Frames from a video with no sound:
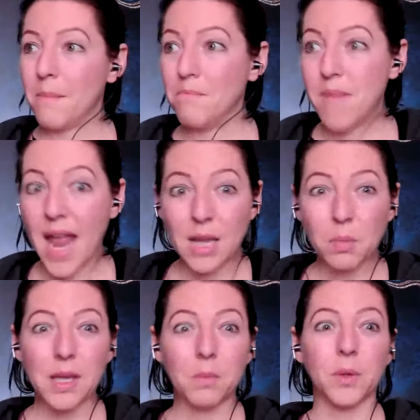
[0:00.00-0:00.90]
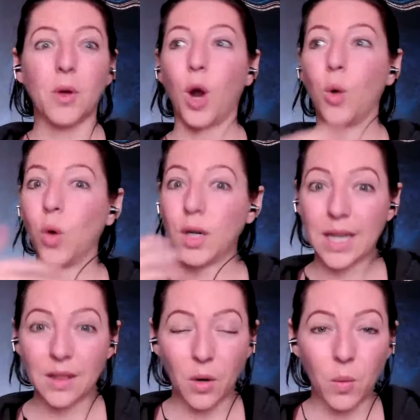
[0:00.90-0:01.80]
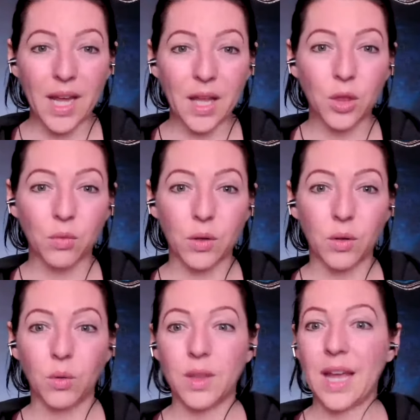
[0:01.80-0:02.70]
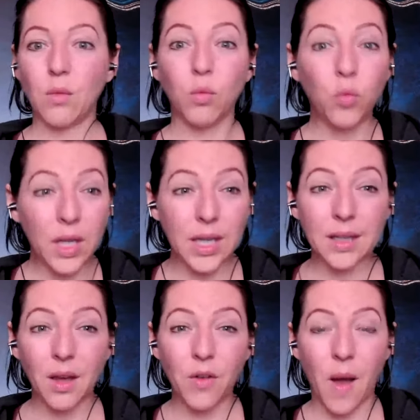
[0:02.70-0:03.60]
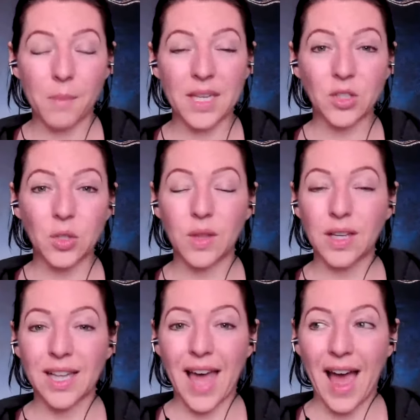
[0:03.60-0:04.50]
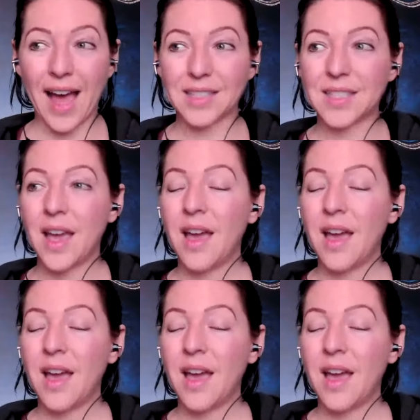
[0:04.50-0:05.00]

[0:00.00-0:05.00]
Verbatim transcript: many people are working their way through, they really love coming to the class.